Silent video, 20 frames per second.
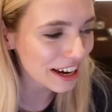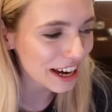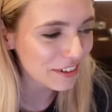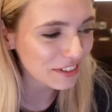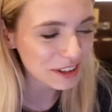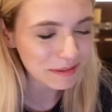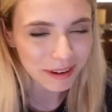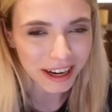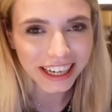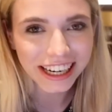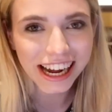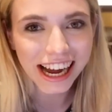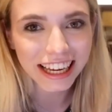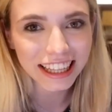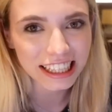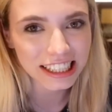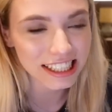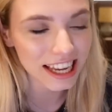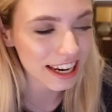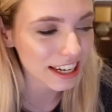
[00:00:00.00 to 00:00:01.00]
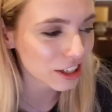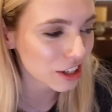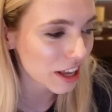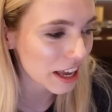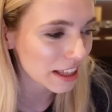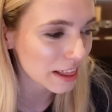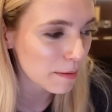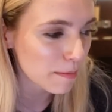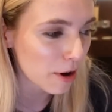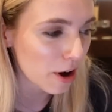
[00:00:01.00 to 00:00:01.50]
everybody, I decided to
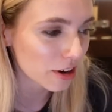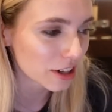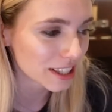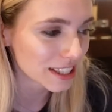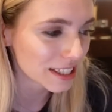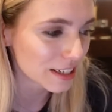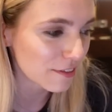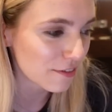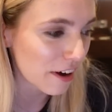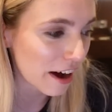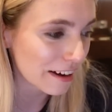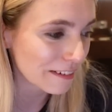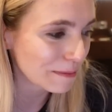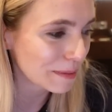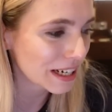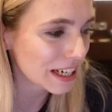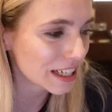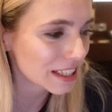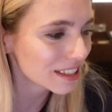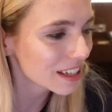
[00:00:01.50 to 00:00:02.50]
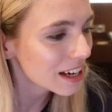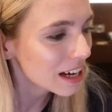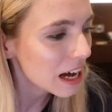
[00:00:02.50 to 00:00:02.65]
take the pawn on c5, because